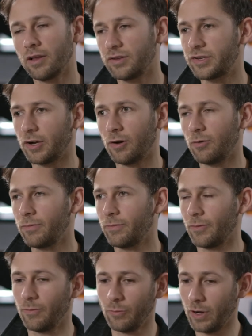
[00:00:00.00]
So
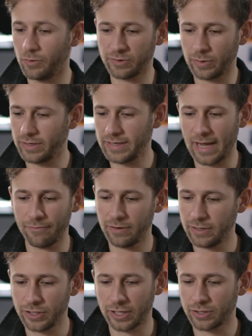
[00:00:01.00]
we always wanted to have it
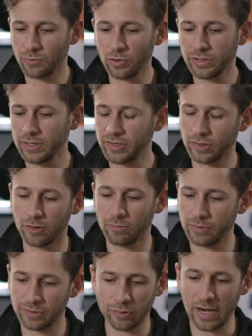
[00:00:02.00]
injection molded, so it
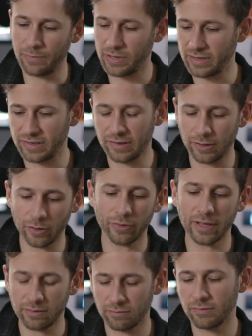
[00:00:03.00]
was great because
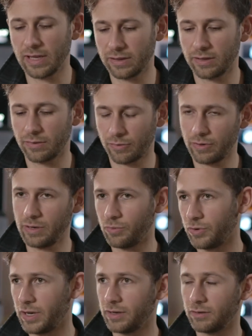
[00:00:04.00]
that the 3D
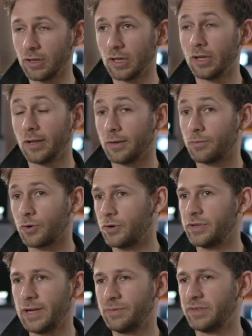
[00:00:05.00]
print
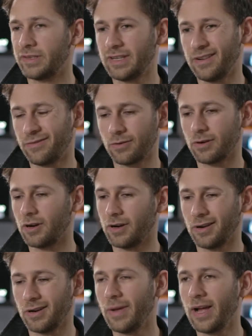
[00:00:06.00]
prototypes and stuff are
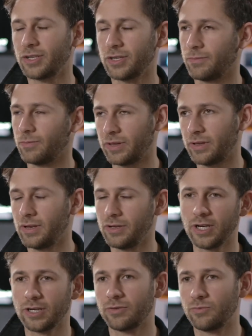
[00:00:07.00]
going to match up with the
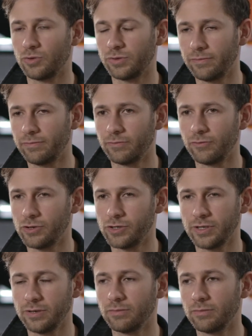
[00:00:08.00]
injection molded
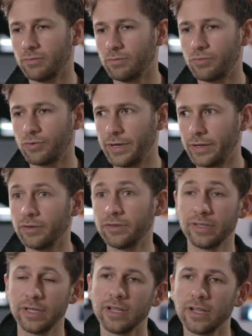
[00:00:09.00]
version pretty
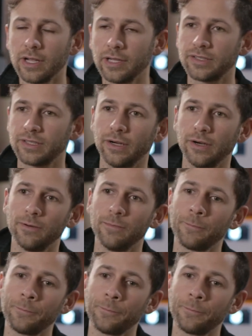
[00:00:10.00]
closely. So.